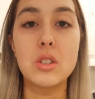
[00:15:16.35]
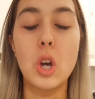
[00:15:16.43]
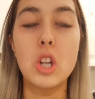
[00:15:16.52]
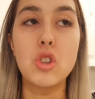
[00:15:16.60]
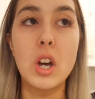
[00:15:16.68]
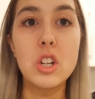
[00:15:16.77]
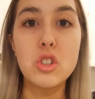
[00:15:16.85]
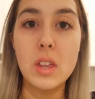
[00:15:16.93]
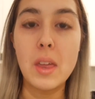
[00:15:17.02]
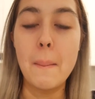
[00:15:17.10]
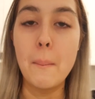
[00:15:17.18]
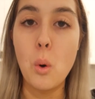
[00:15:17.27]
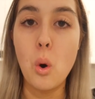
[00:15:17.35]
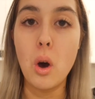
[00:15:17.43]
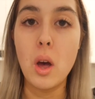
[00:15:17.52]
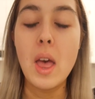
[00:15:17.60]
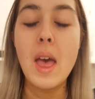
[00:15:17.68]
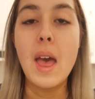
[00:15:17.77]
So I try to train that
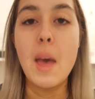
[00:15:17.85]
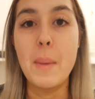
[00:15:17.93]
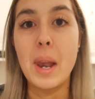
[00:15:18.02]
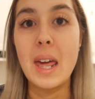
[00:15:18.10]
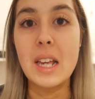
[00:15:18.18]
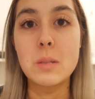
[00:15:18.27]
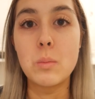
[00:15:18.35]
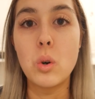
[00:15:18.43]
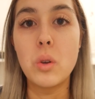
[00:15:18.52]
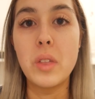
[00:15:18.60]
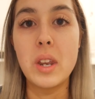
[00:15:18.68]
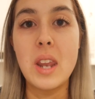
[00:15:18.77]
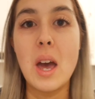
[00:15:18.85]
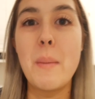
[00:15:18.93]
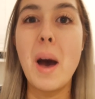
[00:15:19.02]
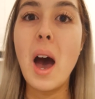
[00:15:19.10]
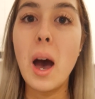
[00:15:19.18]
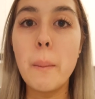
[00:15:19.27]
more and my legs more than now
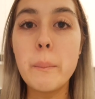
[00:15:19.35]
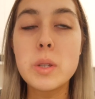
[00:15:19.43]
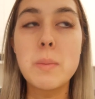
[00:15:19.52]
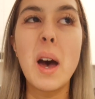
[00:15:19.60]
my arms.